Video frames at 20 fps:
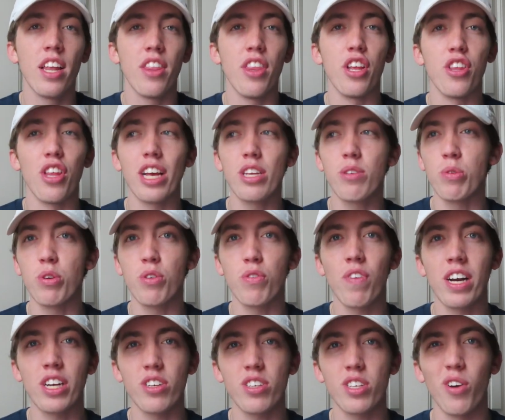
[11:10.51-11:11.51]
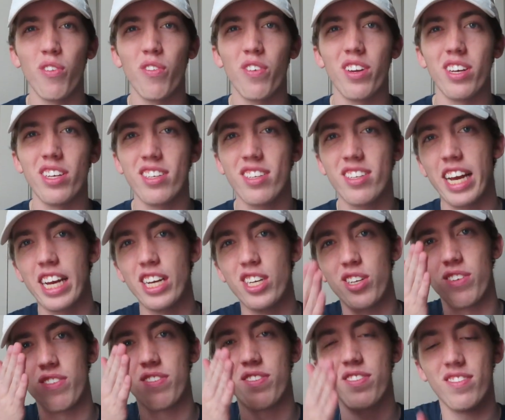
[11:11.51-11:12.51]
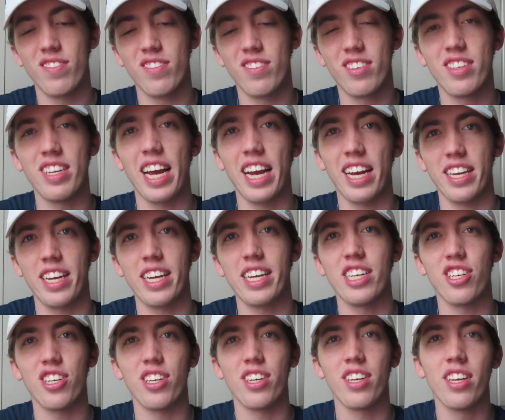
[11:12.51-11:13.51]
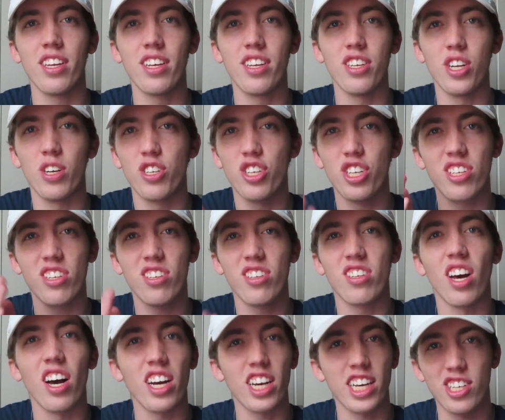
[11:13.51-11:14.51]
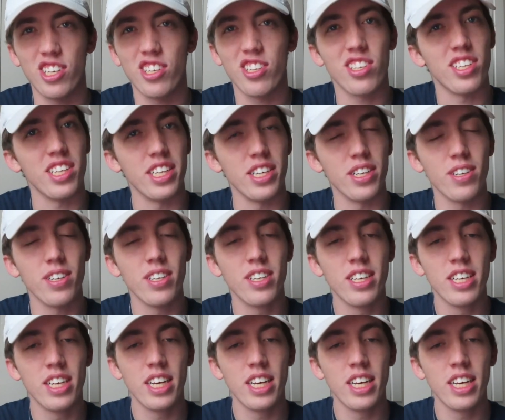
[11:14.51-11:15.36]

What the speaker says: then that's when you find yourself in a stage of stagnation. You're just stuck and you're still.